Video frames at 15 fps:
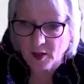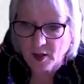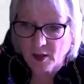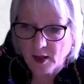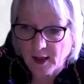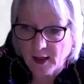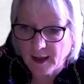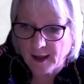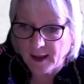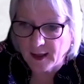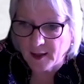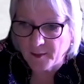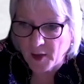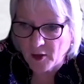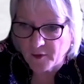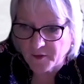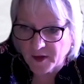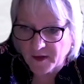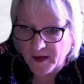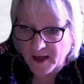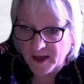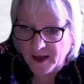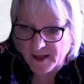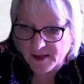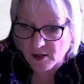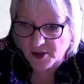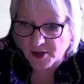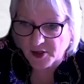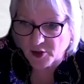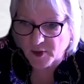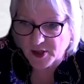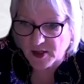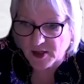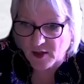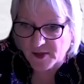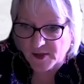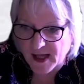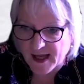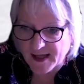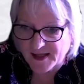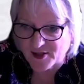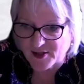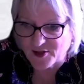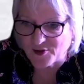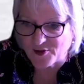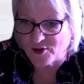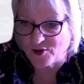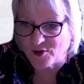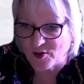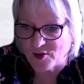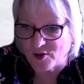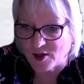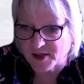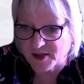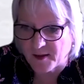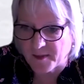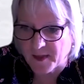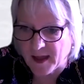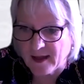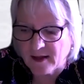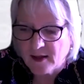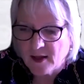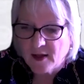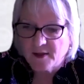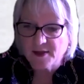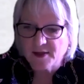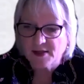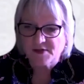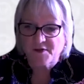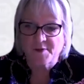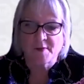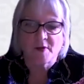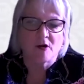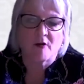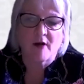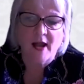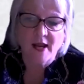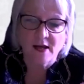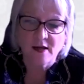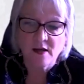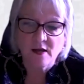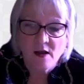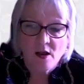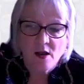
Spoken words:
Hopefully that's answered the question. That was Esther who asked that. This is from Lorraine.